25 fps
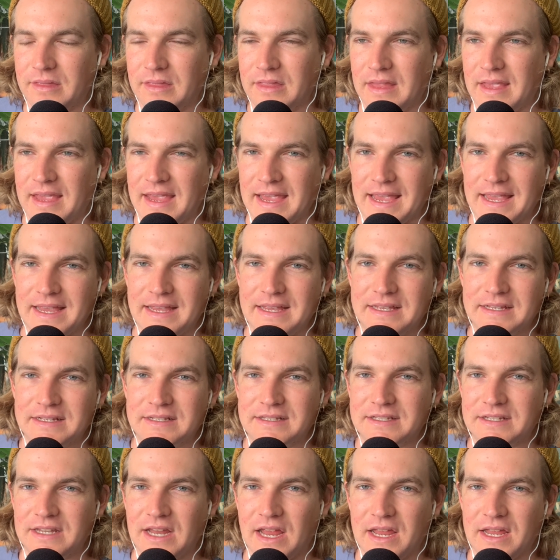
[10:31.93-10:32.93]
egg
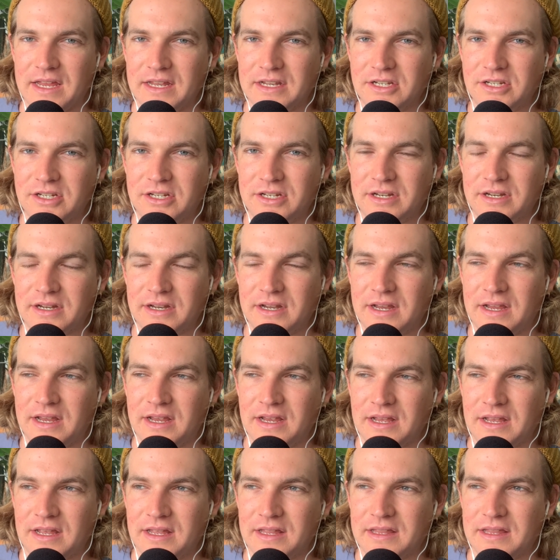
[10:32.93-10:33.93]
stage,
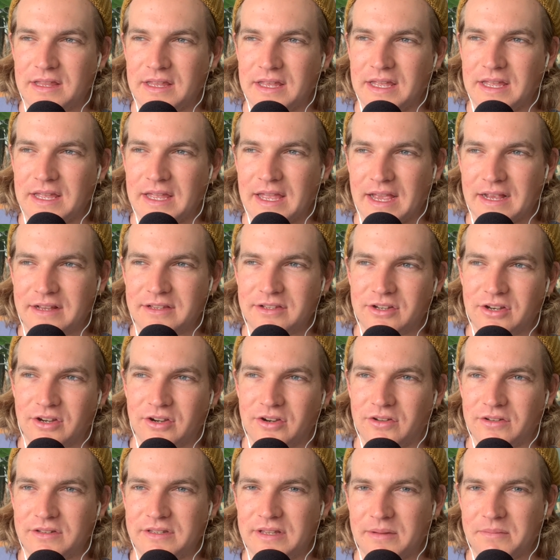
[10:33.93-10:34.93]
the
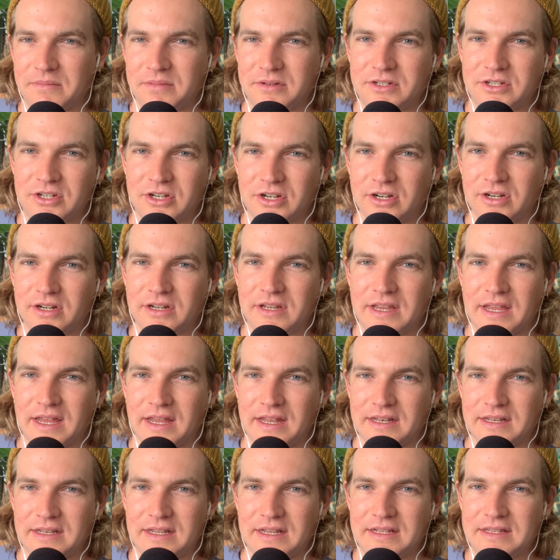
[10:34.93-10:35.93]
external temperature can
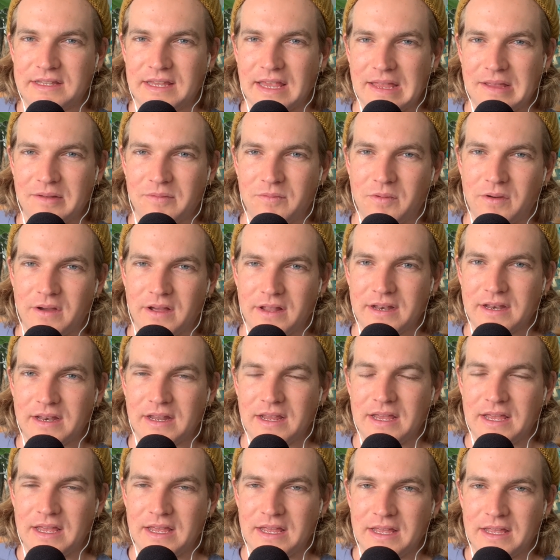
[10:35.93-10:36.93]
dictate what
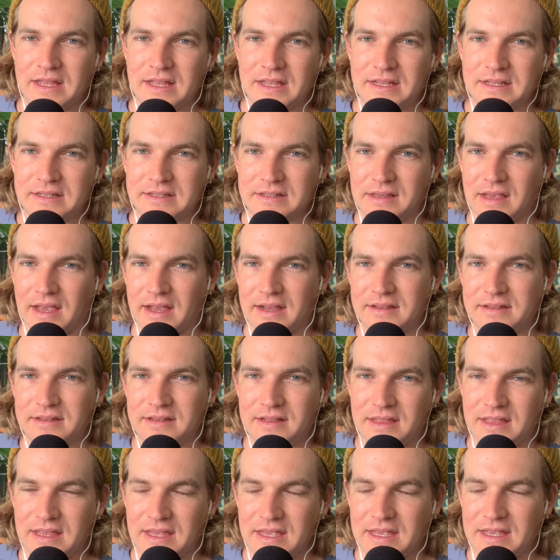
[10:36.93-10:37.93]
sex
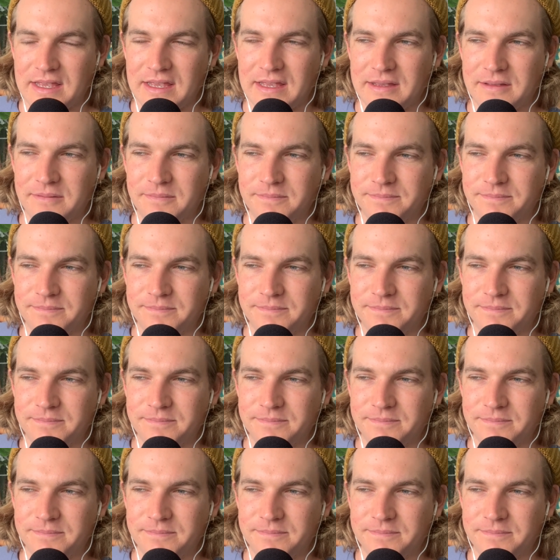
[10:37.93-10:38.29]
the